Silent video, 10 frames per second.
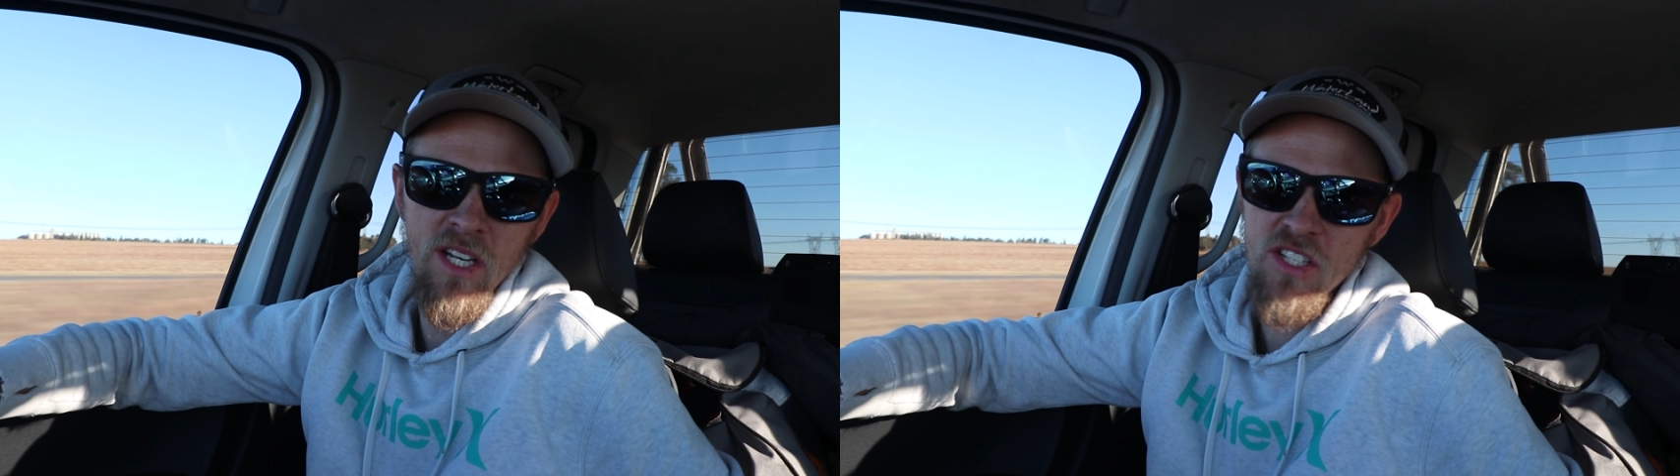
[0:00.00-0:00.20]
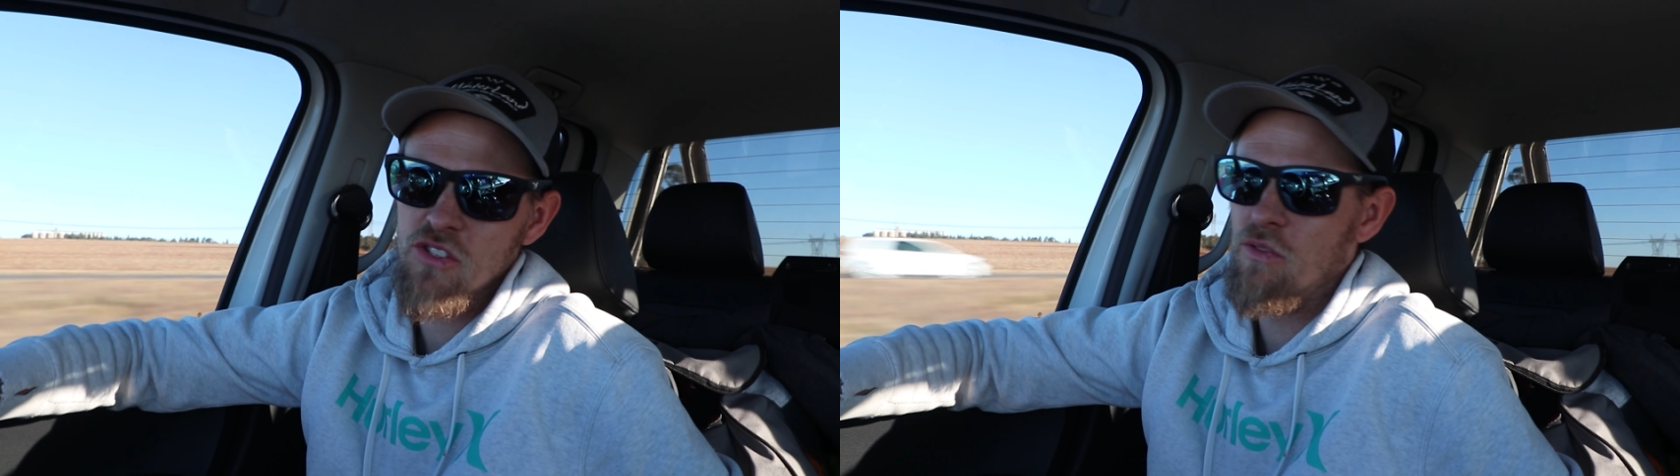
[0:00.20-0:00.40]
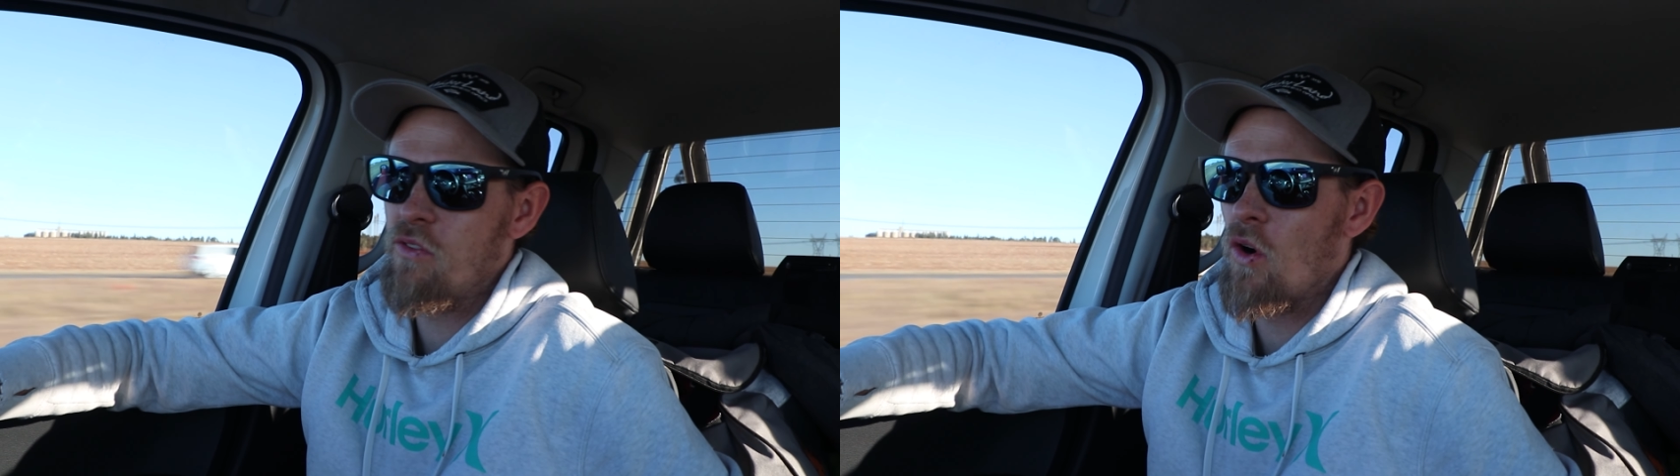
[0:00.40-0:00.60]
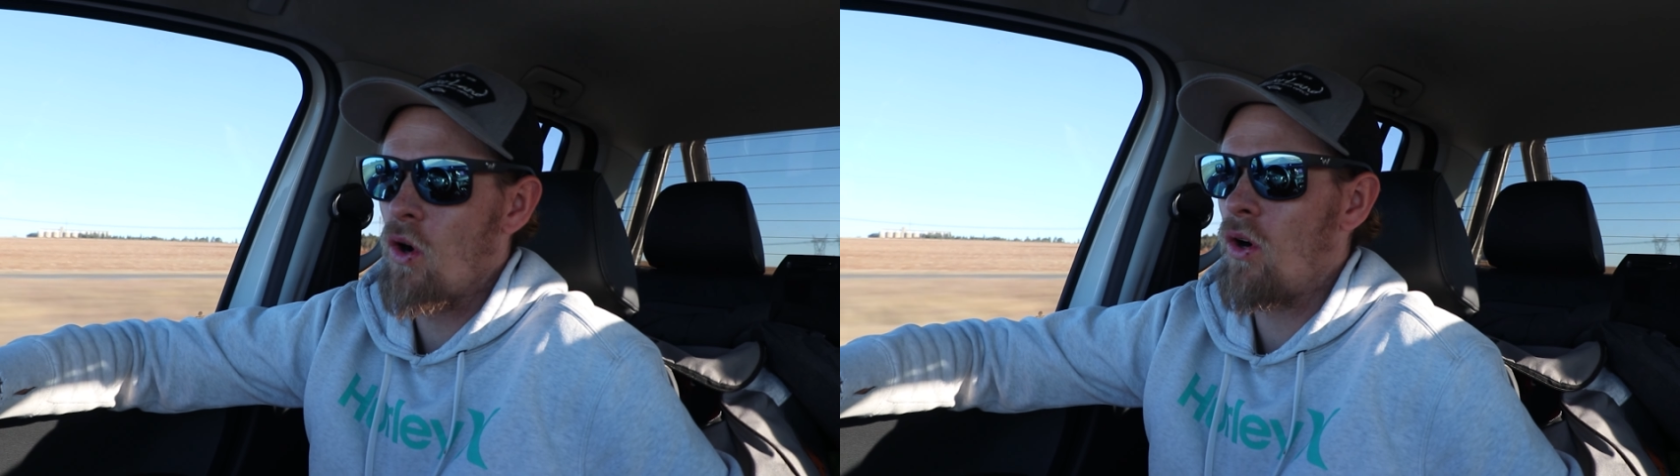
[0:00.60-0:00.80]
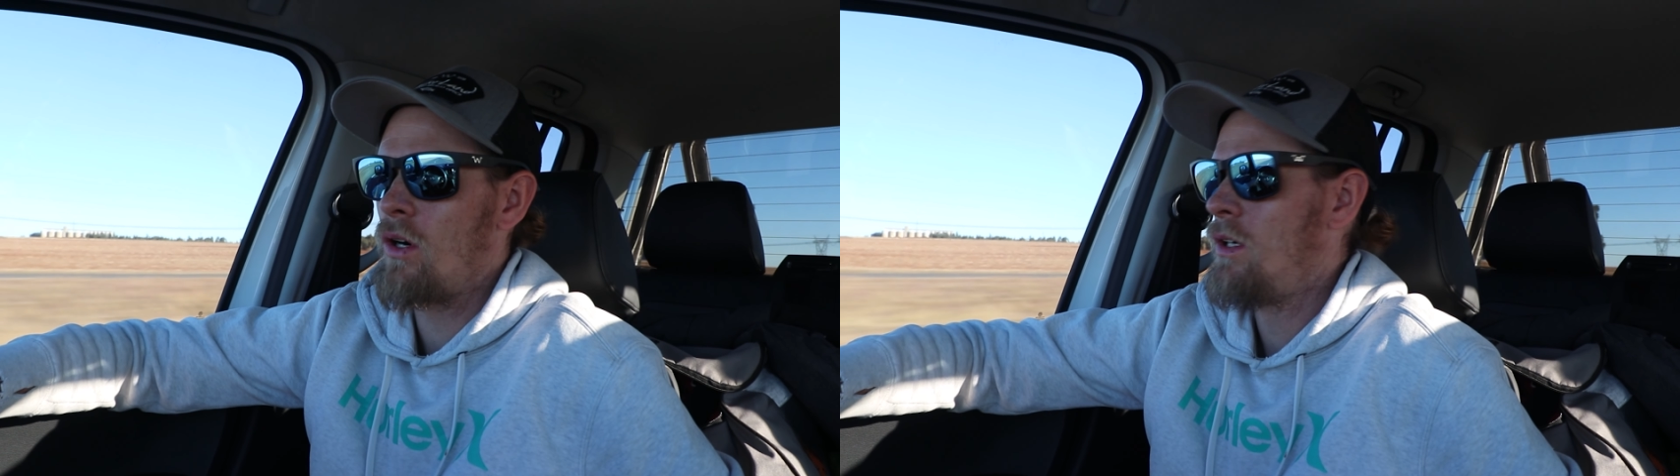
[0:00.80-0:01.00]
minutes to
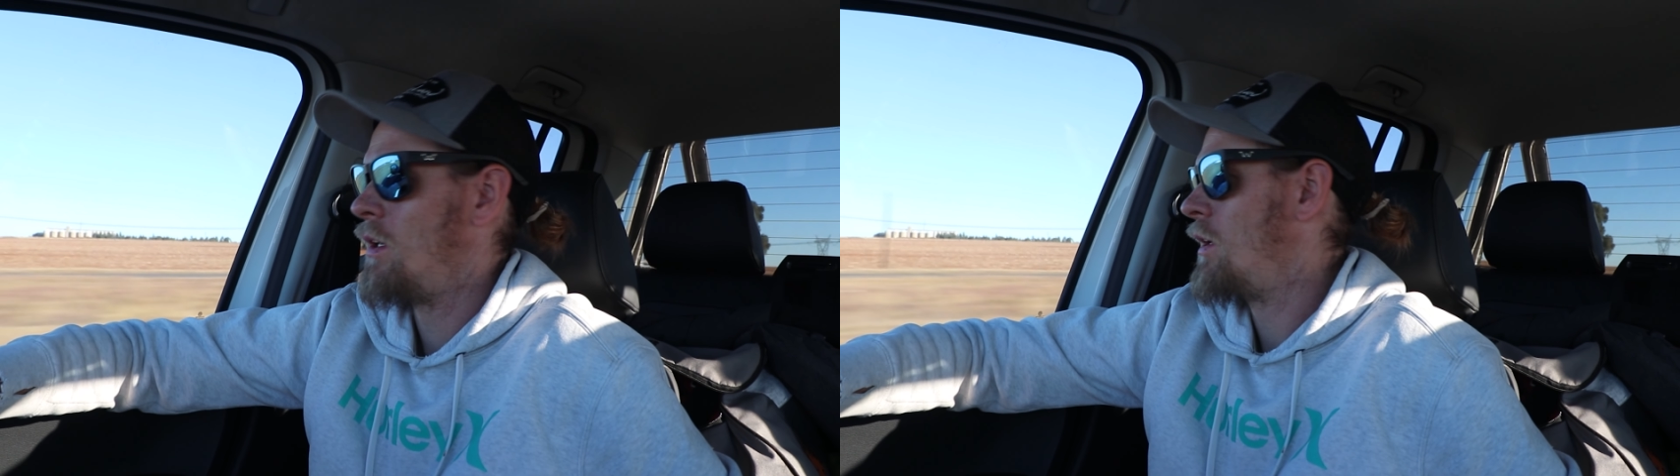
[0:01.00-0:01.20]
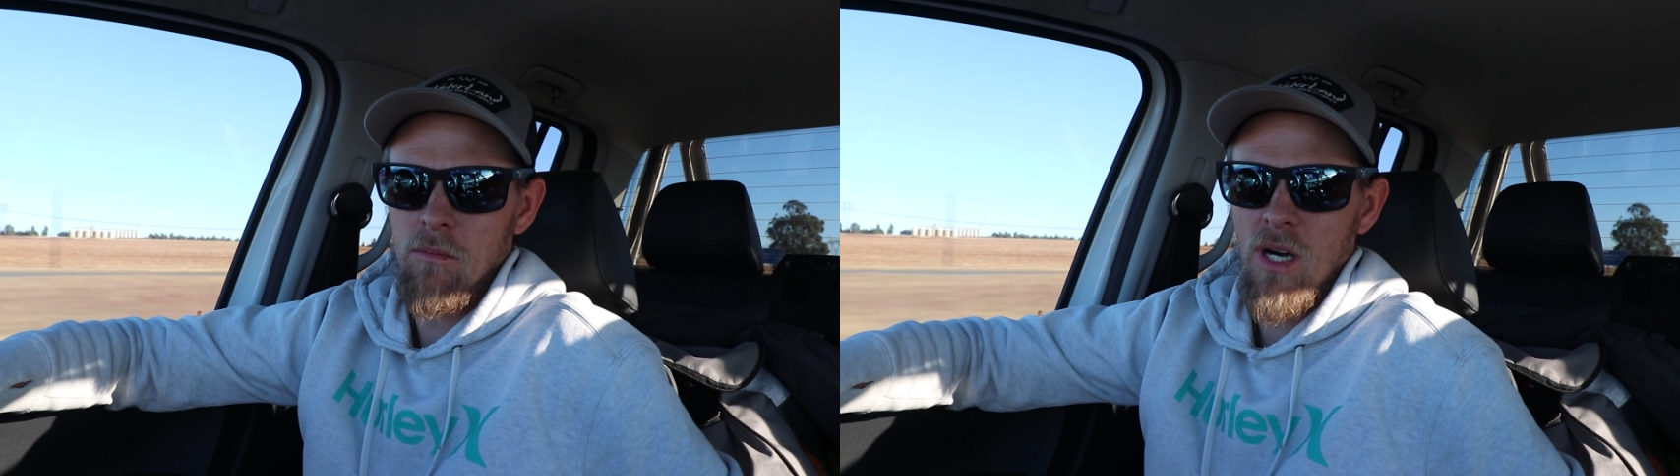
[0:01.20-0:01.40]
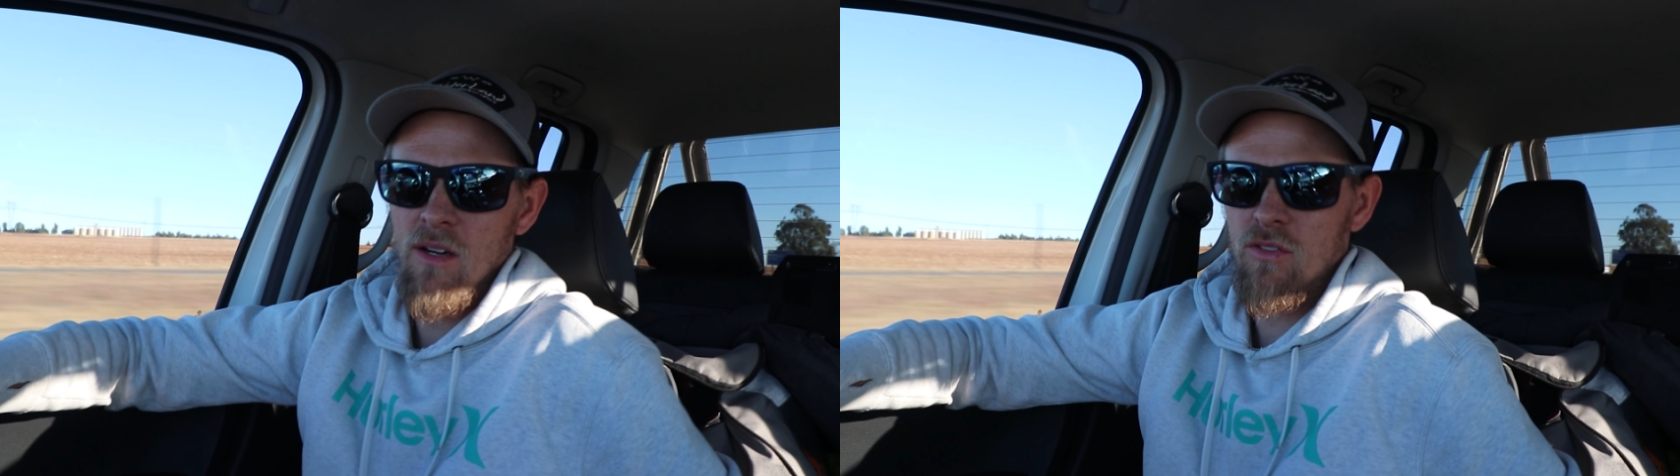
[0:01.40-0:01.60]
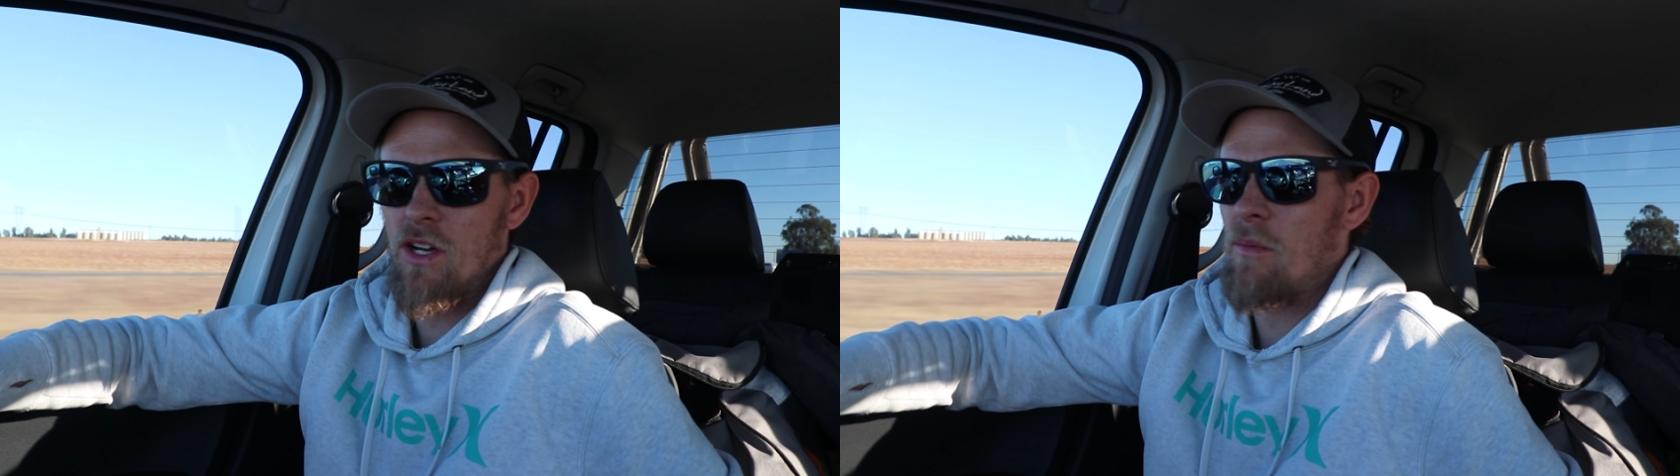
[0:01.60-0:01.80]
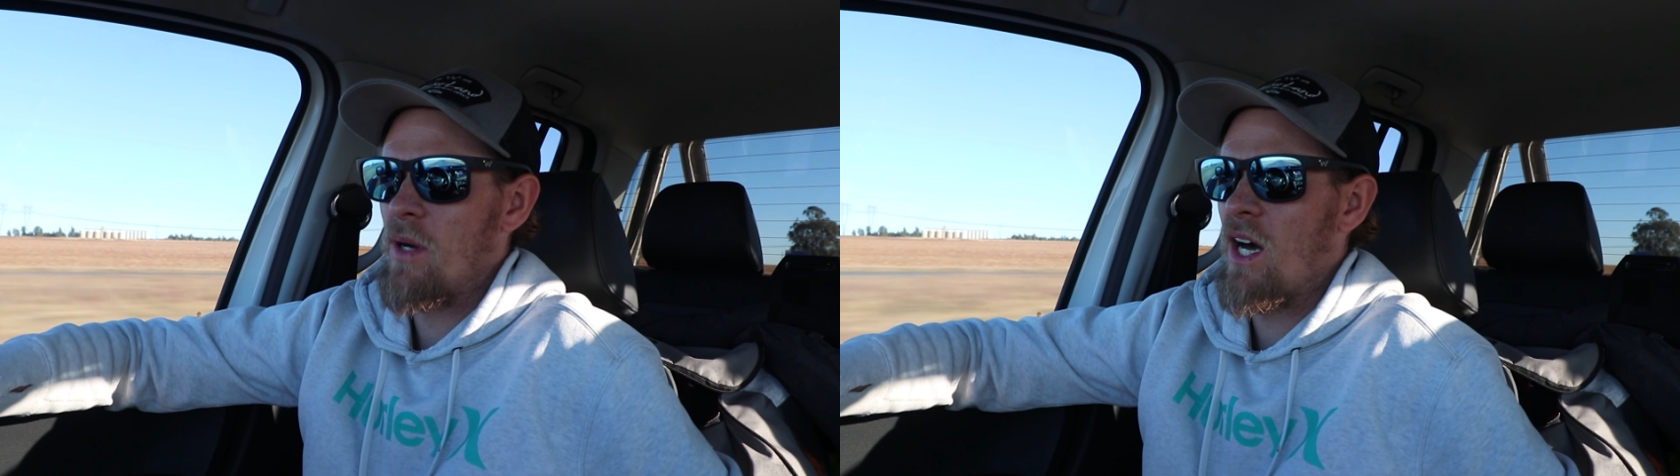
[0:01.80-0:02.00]
four. I've
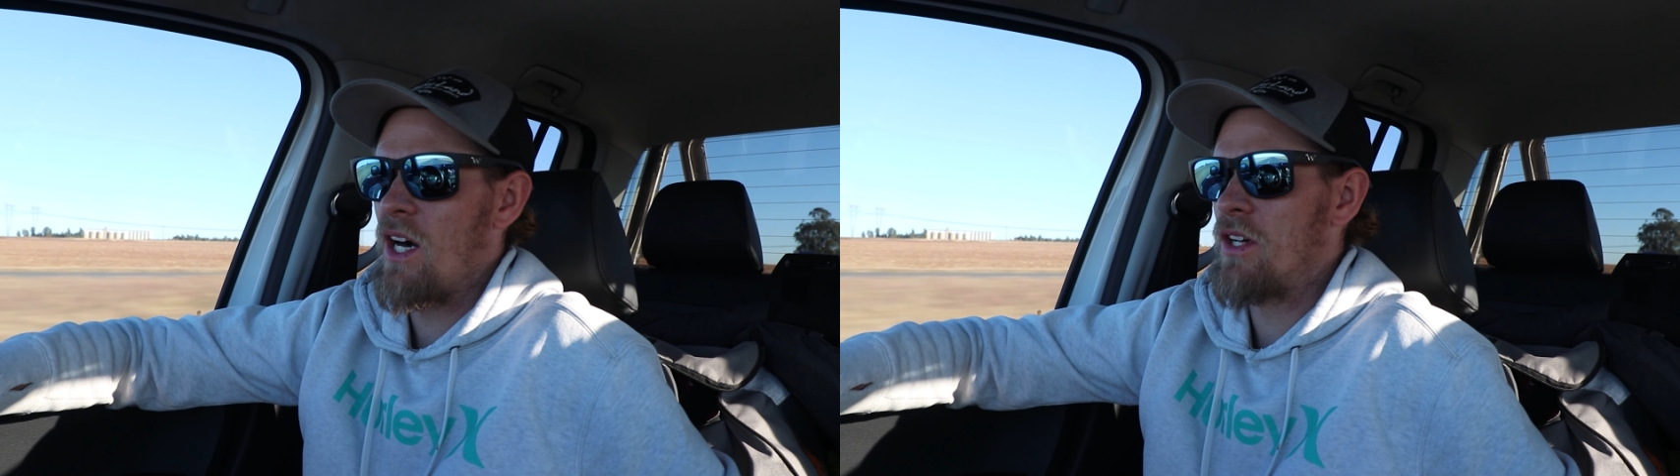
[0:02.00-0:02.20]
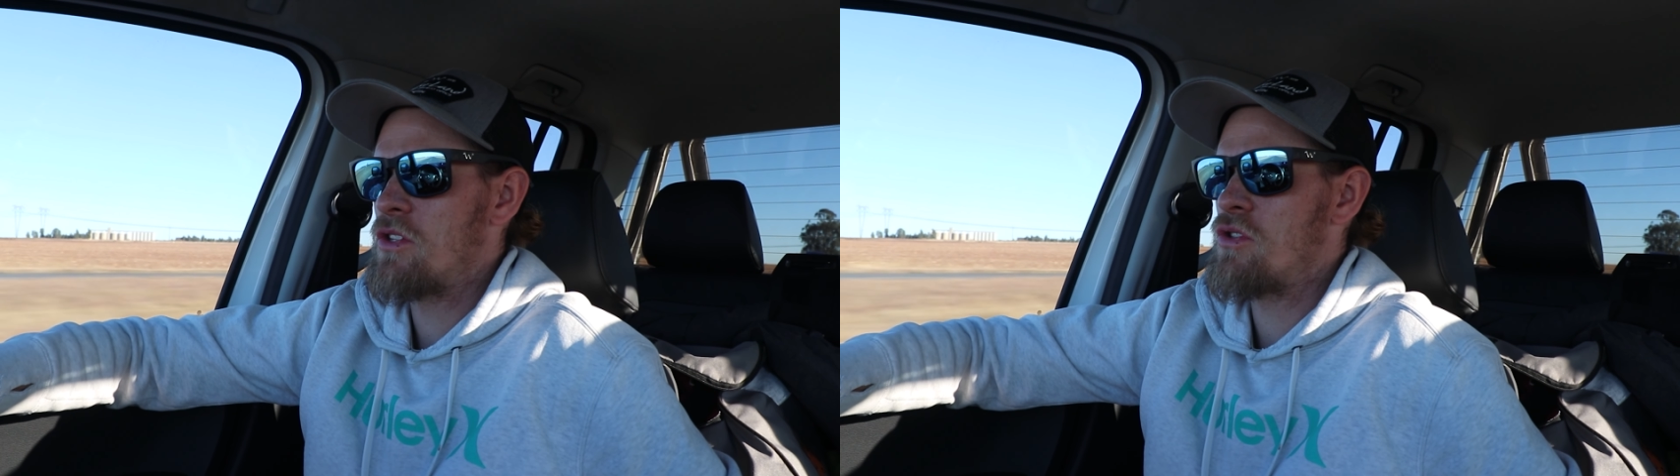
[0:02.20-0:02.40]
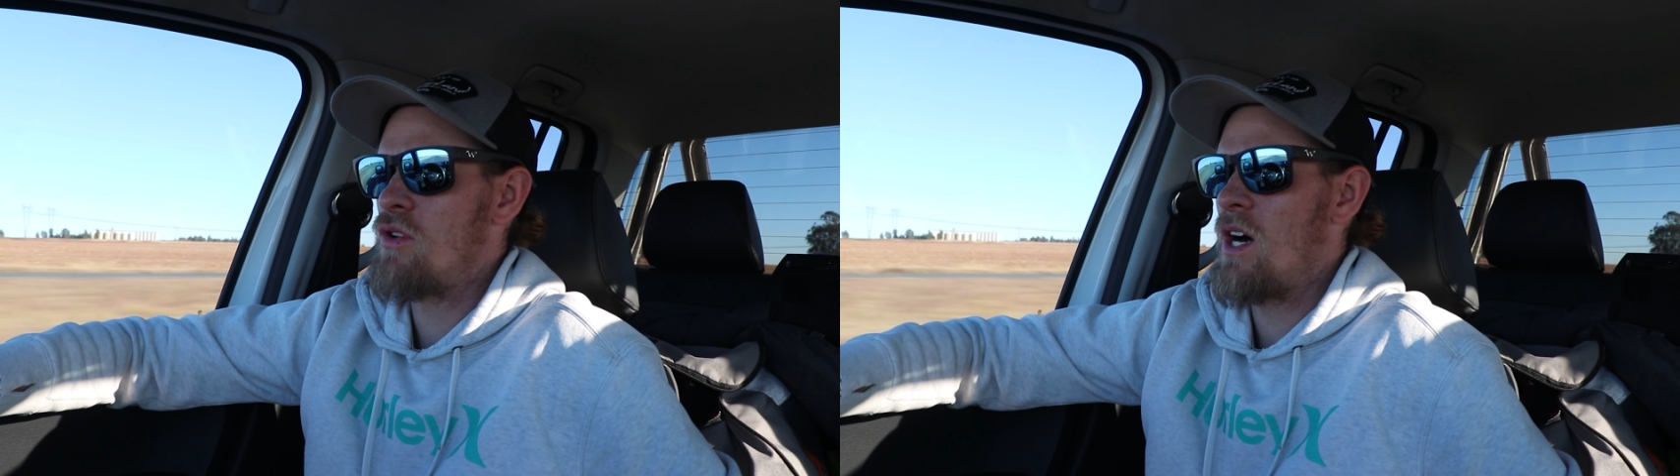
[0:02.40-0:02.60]
got about two